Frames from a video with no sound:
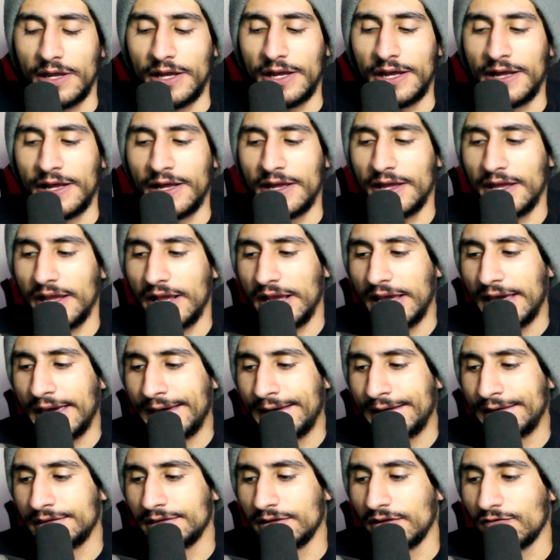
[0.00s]

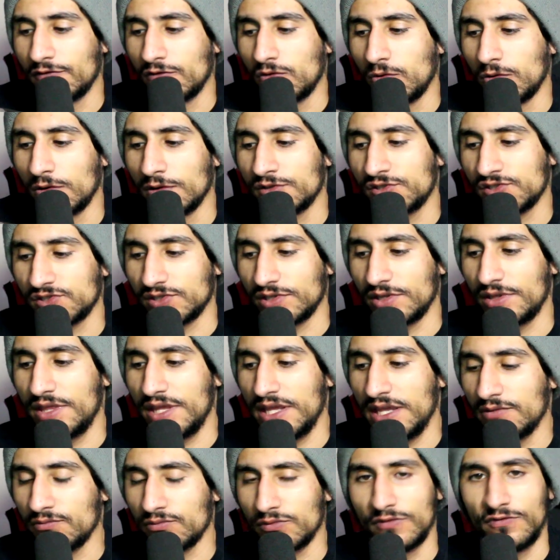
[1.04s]
And of course
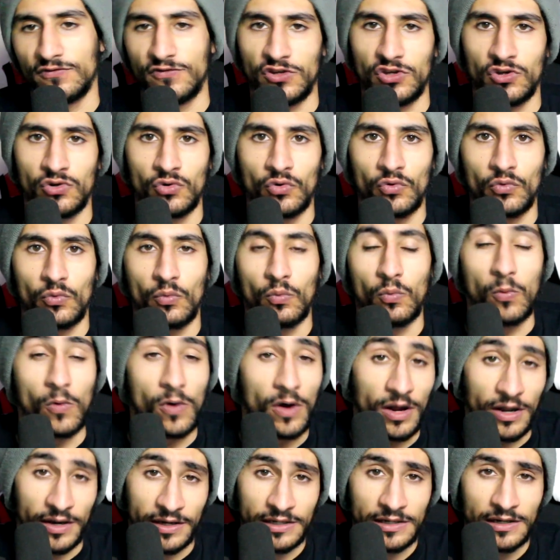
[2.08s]
the review
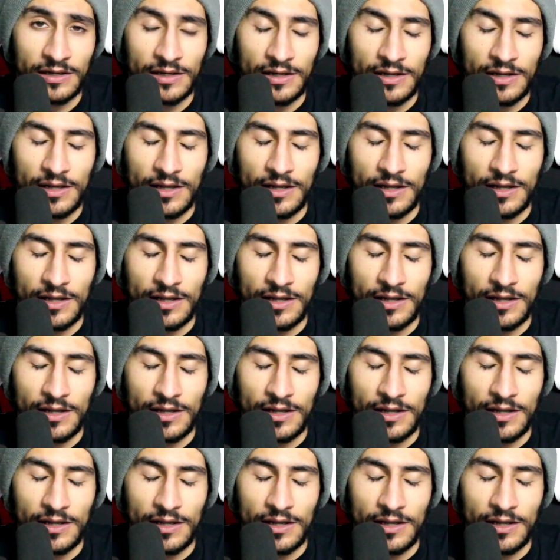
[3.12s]
won,